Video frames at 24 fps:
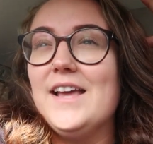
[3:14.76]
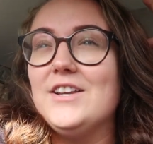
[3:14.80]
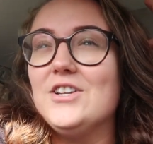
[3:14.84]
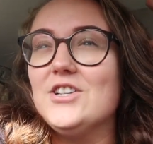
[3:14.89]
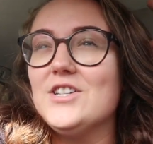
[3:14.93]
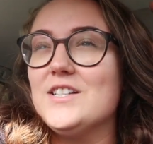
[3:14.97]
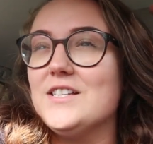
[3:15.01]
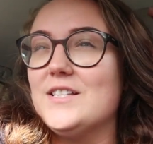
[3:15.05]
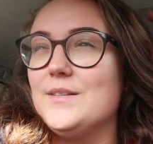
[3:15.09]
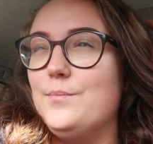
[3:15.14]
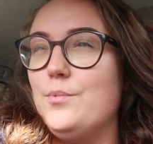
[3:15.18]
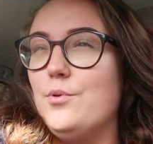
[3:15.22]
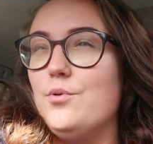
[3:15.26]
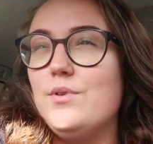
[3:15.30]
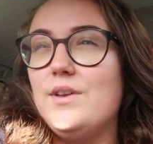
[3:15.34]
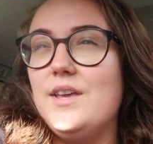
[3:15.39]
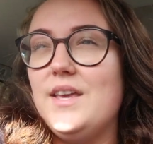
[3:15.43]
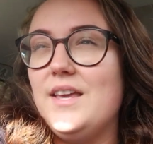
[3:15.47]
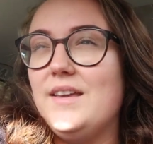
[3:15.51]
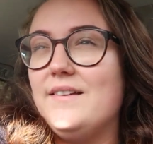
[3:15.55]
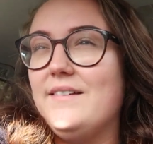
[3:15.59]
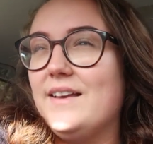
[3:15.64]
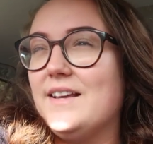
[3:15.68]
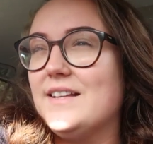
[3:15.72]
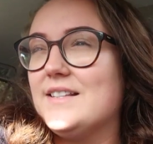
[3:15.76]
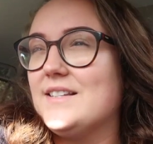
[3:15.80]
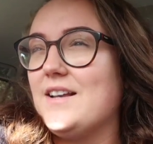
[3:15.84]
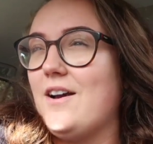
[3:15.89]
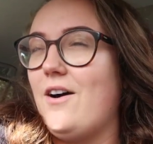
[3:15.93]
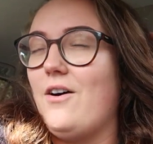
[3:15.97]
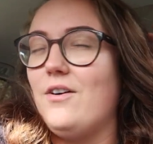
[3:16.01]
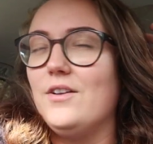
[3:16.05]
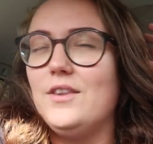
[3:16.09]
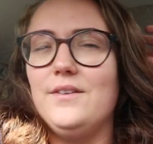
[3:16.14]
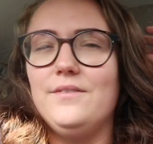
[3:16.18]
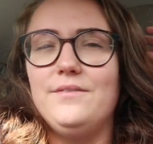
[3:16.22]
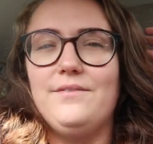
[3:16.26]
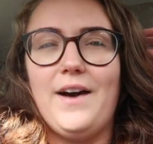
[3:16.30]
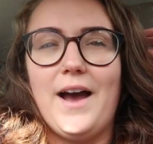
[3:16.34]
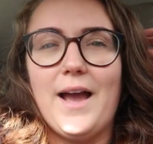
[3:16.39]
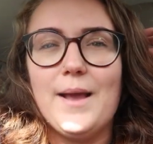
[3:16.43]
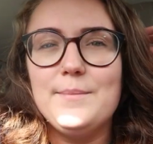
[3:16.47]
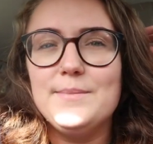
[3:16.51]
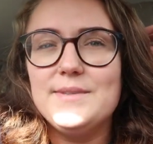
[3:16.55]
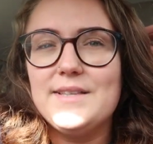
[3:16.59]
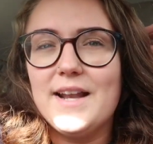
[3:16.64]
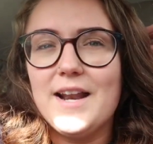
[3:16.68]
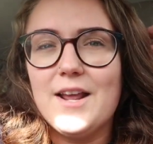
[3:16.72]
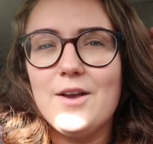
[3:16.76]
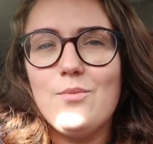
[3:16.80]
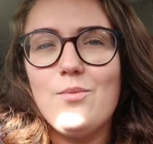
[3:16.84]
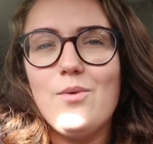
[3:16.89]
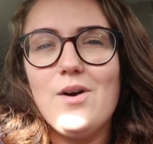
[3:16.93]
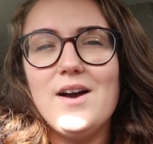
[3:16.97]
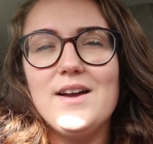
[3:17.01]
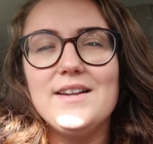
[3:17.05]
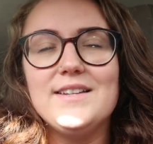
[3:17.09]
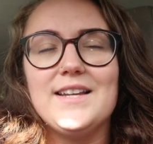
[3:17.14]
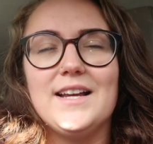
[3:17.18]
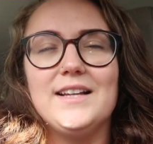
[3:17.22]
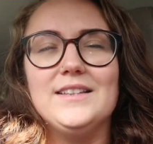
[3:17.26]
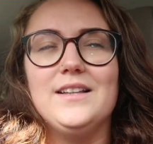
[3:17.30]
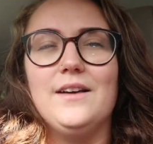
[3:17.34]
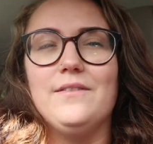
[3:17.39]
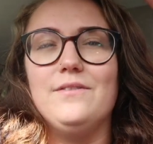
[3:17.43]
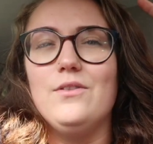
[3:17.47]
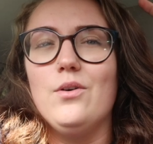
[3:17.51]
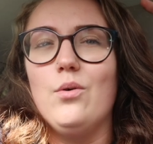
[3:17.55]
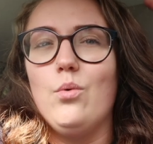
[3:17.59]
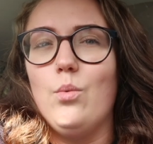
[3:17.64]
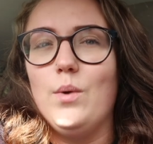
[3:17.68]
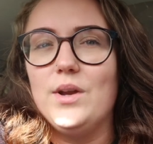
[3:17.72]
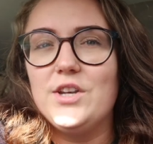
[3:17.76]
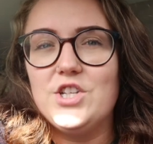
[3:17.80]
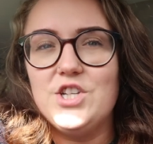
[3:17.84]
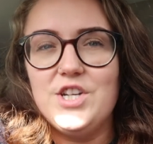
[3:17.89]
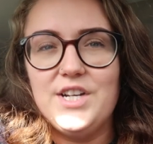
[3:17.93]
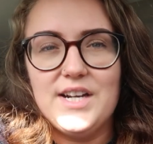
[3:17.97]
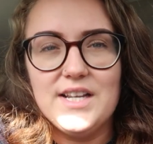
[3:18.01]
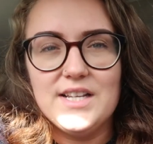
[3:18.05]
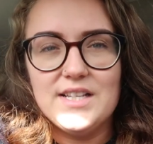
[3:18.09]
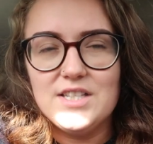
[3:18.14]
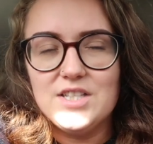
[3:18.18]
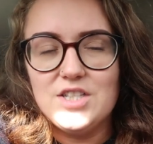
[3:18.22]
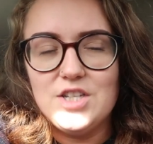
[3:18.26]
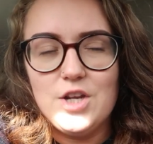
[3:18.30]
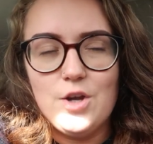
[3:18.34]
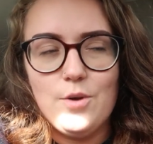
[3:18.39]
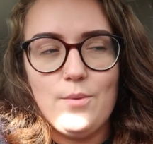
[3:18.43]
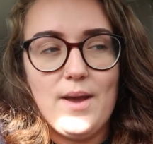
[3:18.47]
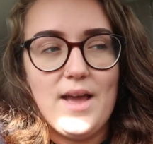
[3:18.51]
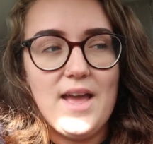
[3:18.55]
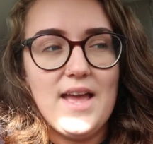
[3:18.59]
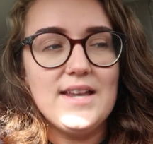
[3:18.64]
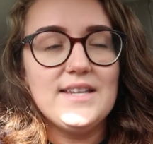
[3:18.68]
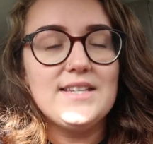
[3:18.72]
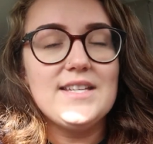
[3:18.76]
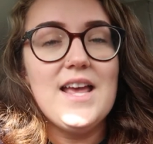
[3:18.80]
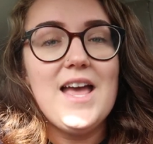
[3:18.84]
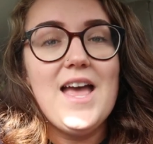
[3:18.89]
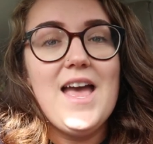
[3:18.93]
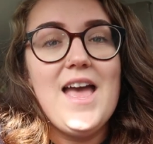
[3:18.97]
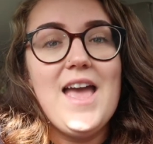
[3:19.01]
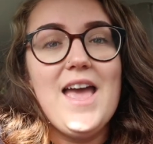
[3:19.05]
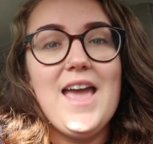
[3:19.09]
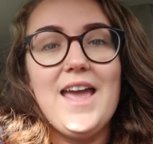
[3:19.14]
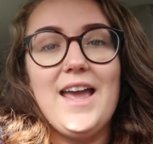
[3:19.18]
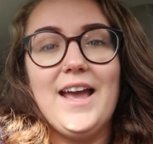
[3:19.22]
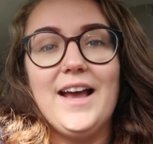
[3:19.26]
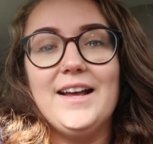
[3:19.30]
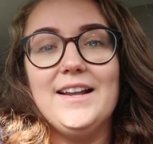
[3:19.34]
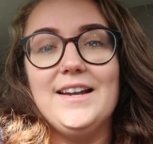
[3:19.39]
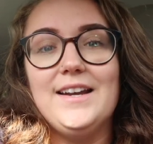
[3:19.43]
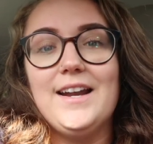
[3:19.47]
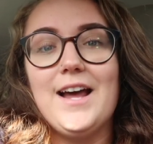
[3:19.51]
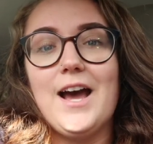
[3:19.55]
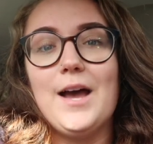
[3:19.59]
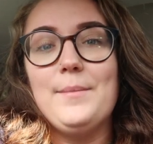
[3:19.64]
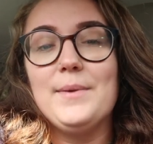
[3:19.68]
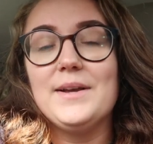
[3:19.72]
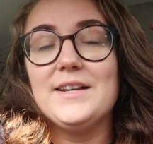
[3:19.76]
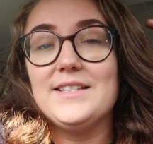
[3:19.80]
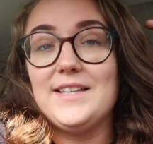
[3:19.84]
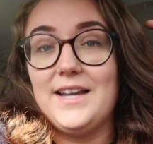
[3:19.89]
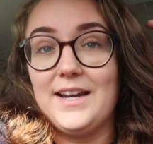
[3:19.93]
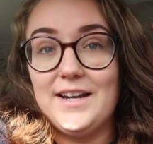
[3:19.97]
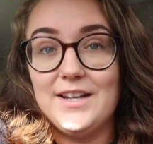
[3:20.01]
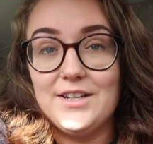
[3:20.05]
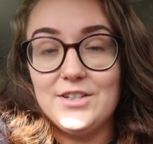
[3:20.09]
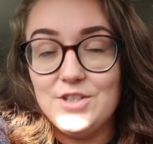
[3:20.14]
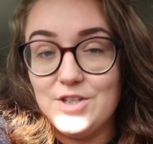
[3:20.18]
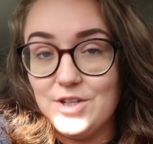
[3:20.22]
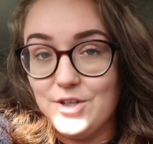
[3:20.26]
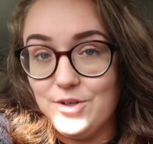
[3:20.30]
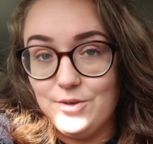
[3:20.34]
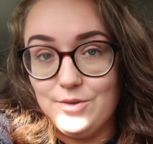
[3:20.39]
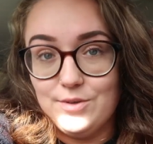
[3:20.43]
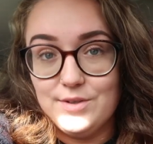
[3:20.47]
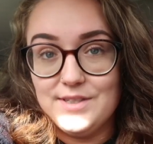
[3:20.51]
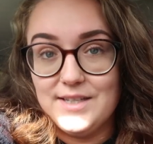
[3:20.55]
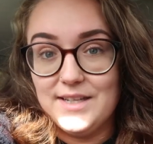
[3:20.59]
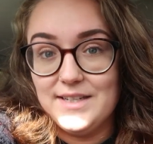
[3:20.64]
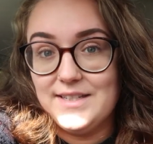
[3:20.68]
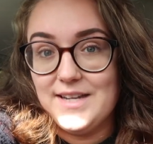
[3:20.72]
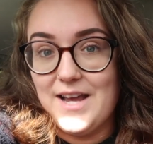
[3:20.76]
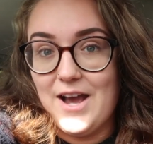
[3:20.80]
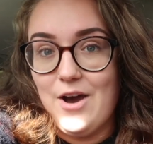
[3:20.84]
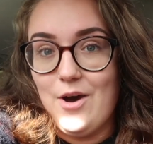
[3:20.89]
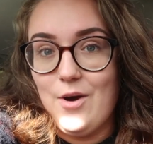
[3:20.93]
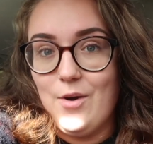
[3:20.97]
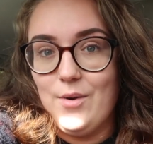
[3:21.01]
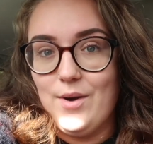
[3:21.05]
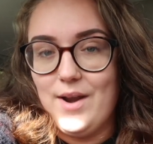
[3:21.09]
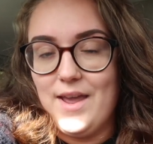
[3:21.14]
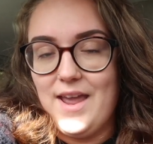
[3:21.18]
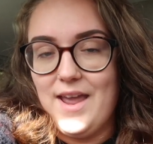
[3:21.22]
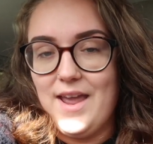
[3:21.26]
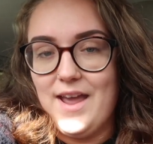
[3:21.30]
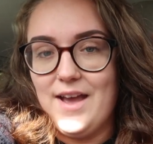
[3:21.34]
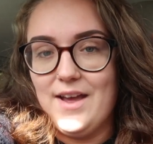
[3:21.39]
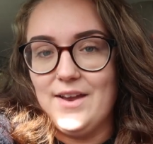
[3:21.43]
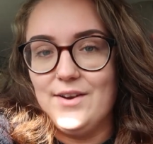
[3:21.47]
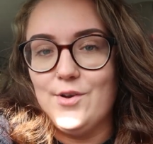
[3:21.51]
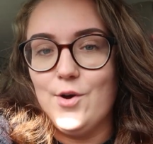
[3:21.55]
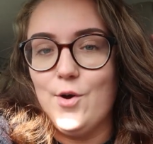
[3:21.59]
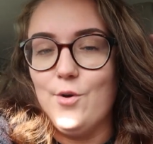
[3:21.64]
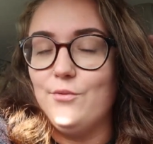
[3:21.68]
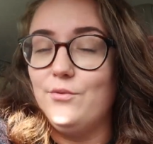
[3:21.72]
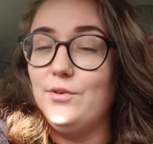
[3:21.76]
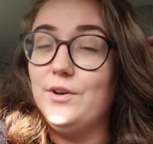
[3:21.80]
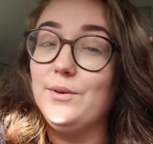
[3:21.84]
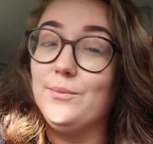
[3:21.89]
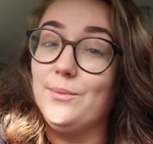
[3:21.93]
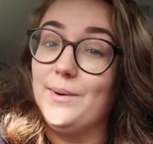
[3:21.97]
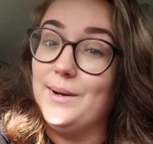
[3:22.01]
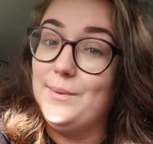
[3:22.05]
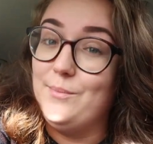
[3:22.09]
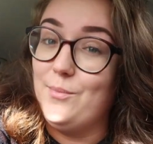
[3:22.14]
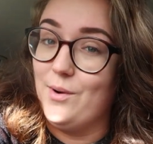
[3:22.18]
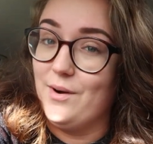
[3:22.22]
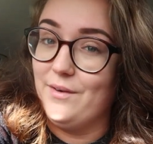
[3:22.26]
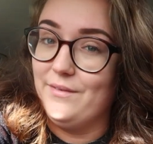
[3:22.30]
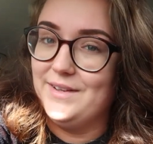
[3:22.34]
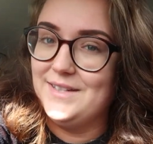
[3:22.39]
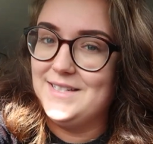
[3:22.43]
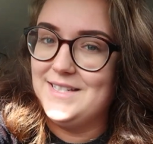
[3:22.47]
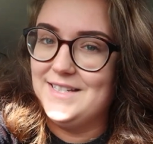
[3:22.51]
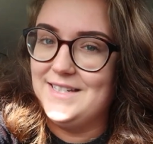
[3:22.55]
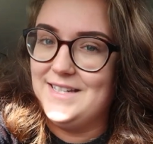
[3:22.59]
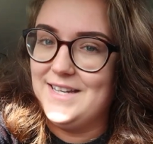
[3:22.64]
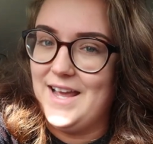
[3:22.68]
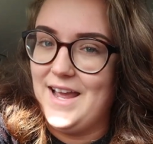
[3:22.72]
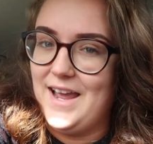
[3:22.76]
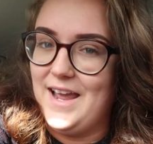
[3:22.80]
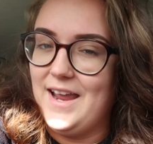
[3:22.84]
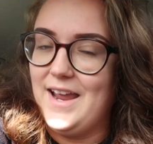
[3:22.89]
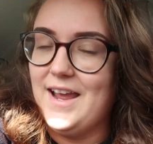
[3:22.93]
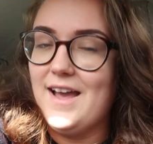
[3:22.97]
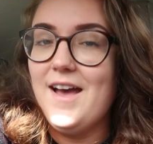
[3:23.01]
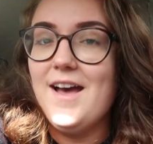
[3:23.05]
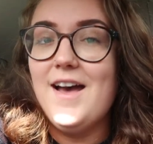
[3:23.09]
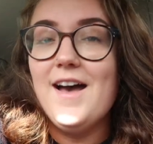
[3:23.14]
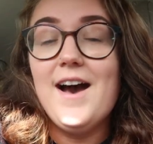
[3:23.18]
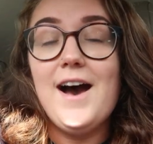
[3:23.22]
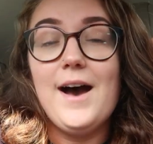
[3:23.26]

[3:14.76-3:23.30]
just spooky. Like, it's got all the vibes that I want. I love the witchiness to it, and I'm excited to sit down and hopefully read more of it today.